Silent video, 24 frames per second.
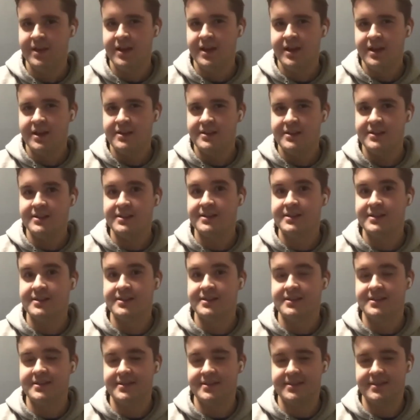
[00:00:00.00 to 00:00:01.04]

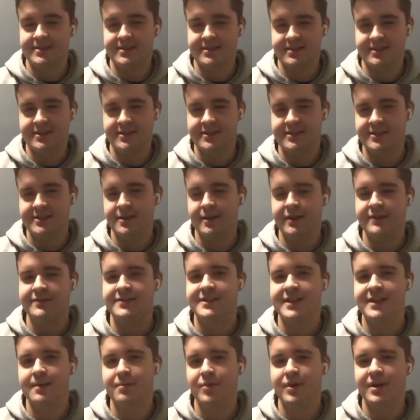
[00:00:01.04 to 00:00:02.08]
so if
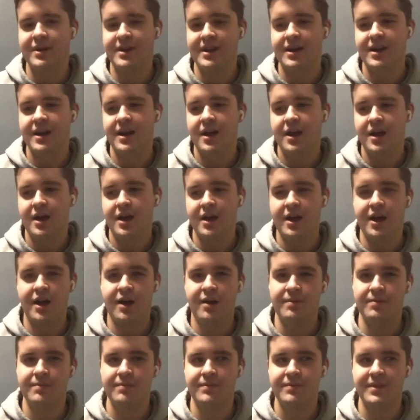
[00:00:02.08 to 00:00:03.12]
someone
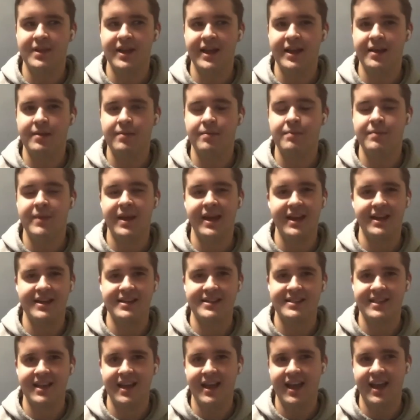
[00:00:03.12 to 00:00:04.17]
um like
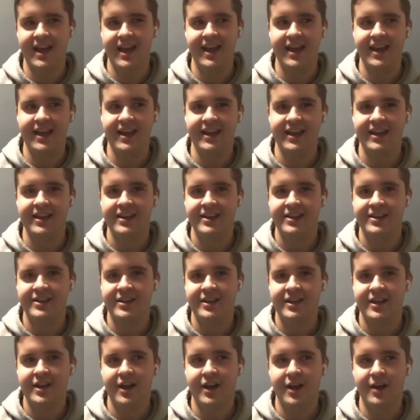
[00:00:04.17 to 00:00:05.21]
makes a
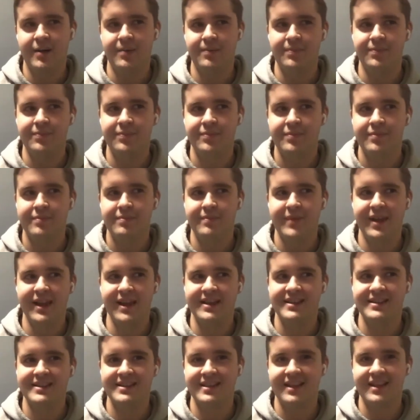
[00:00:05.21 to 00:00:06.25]
um
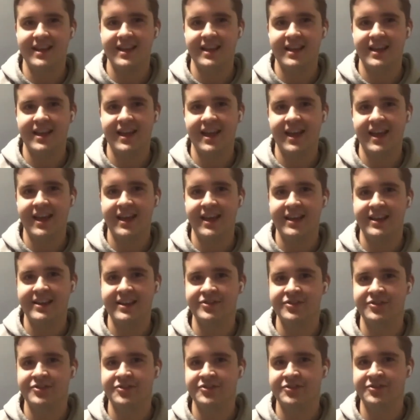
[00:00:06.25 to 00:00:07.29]
makes like a
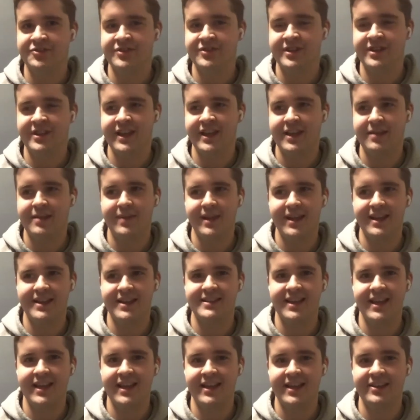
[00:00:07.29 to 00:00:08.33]
like makes
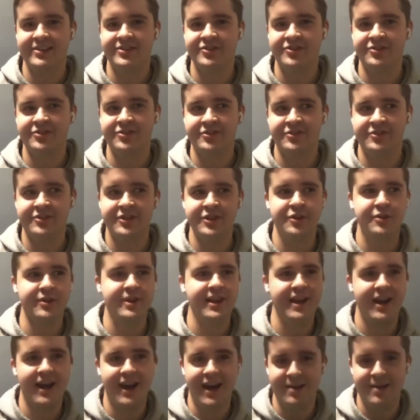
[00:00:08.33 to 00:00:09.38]
a rude
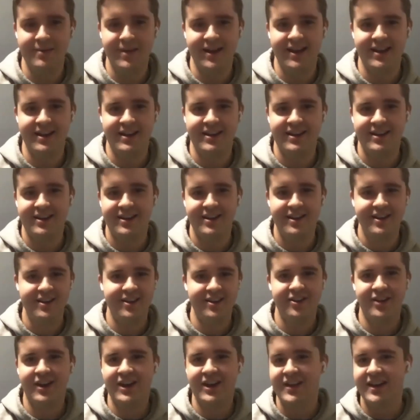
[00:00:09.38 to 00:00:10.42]
comment
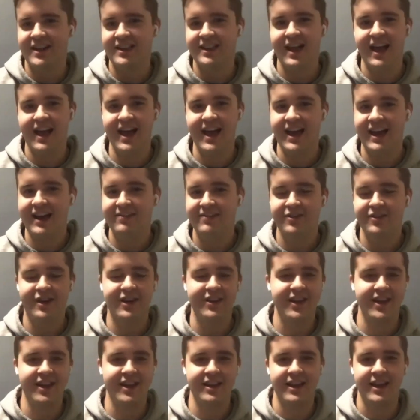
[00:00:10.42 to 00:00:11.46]
or they laugh or
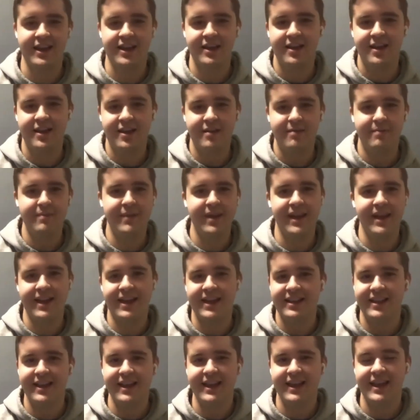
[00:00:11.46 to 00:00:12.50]
they like make
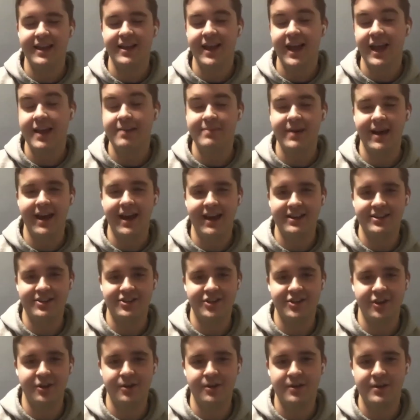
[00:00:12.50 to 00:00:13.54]
like a bad
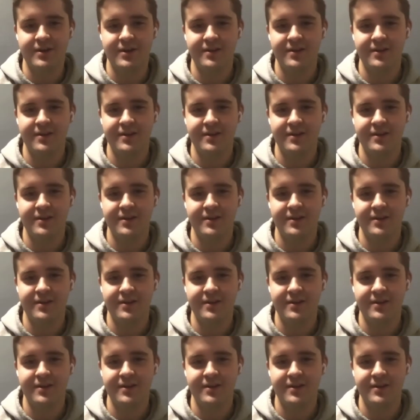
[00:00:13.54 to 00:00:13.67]
joke